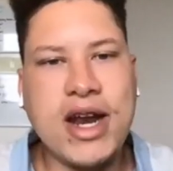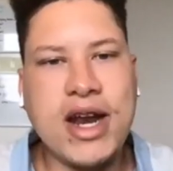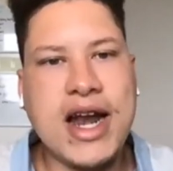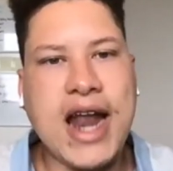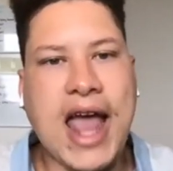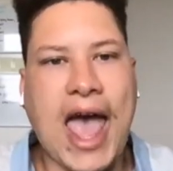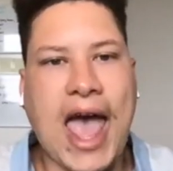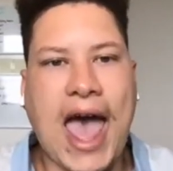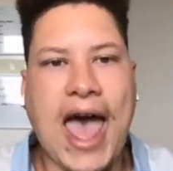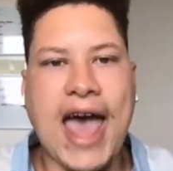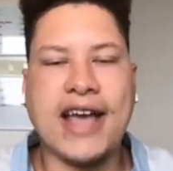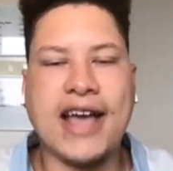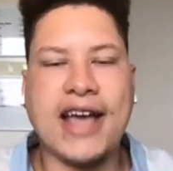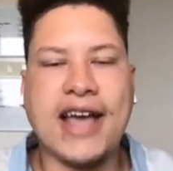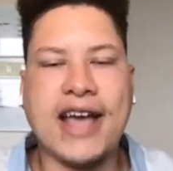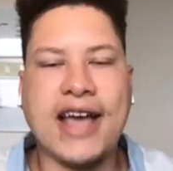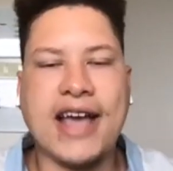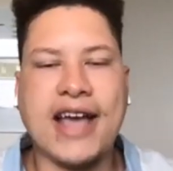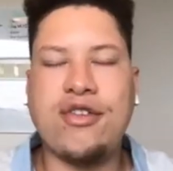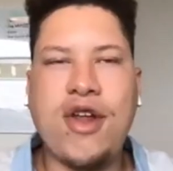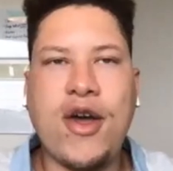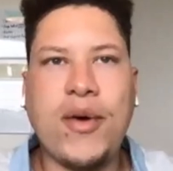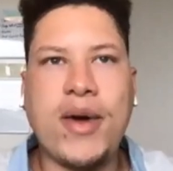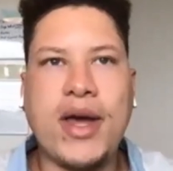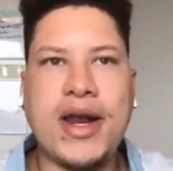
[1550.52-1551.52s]
I
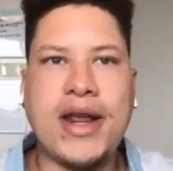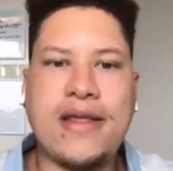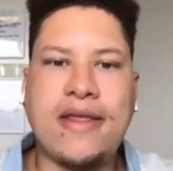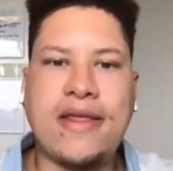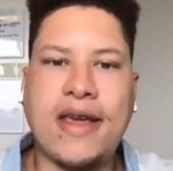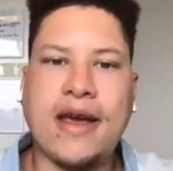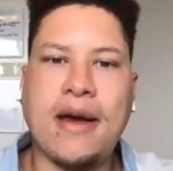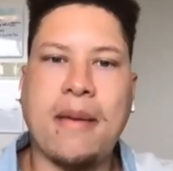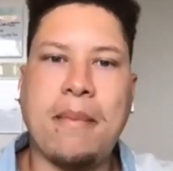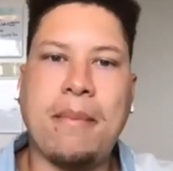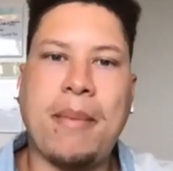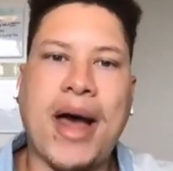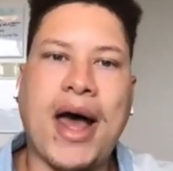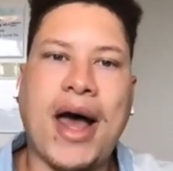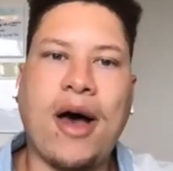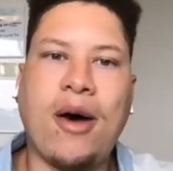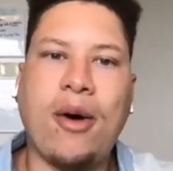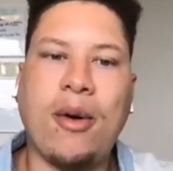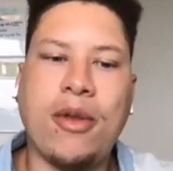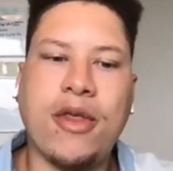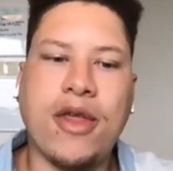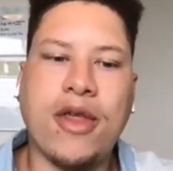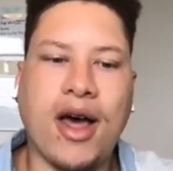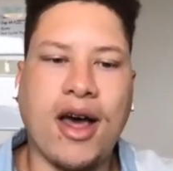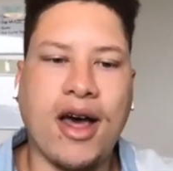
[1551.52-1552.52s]
wanted to ask, do you know
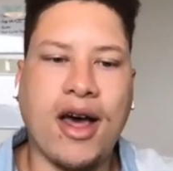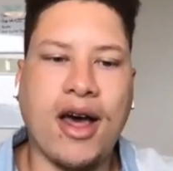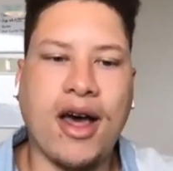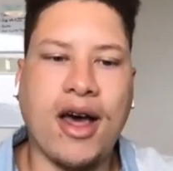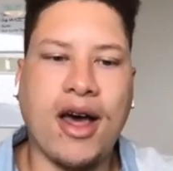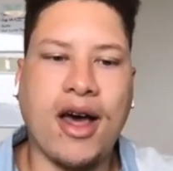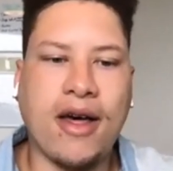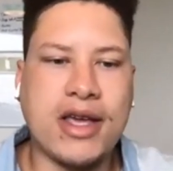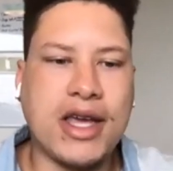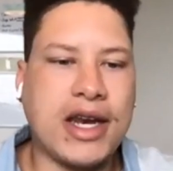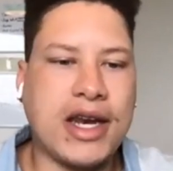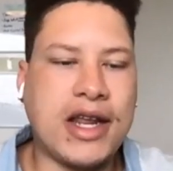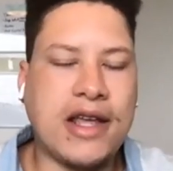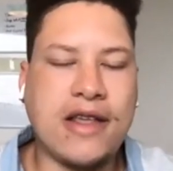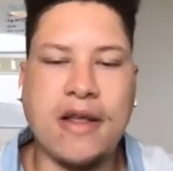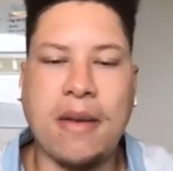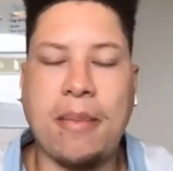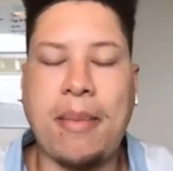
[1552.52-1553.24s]
anything about